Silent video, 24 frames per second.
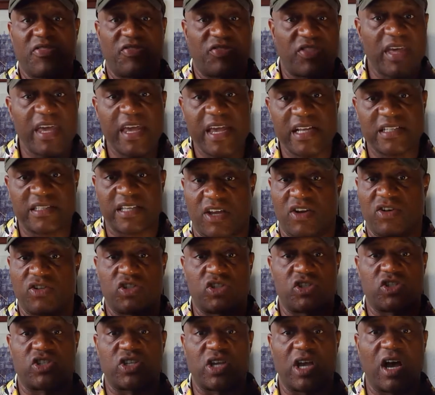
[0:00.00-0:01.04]
things
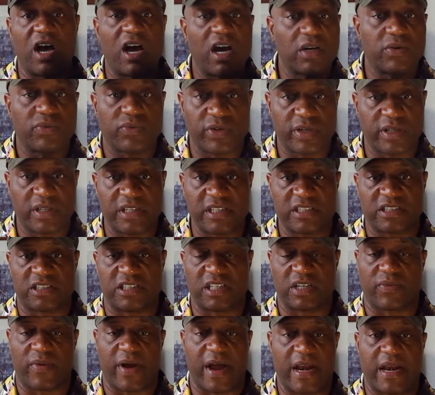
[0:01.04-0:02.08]
just
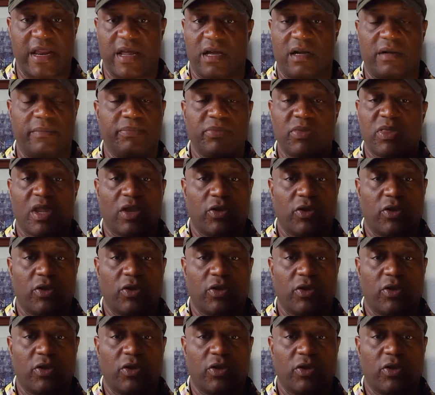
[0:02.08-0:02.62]
unrealistic right now.